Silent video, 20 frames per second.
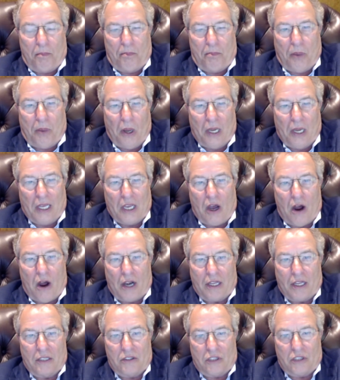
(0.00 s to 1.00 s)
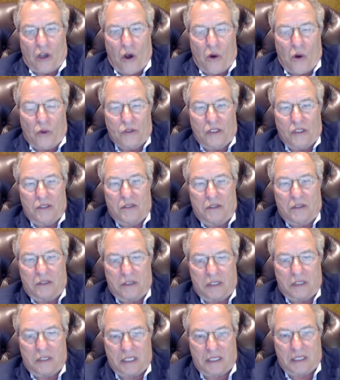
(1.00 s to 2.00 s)
pulling on it to hold it,
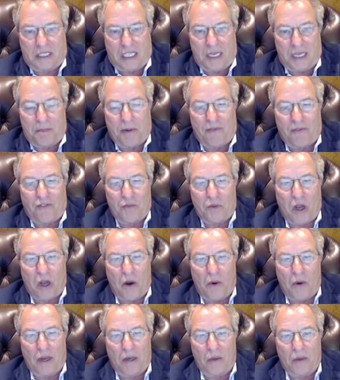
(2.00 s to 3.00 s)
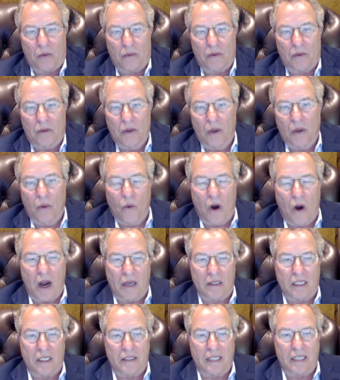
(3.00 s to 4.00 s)
to keep it from going
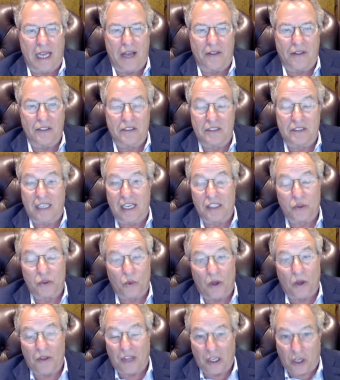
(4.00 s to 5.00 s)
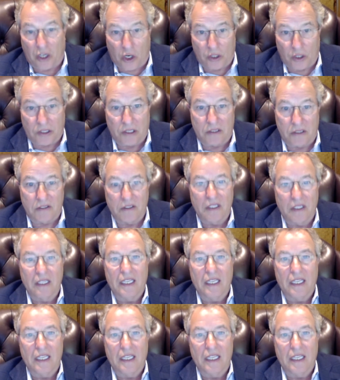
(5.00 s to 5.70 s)
wildly down the stairs. Well, they couldn't.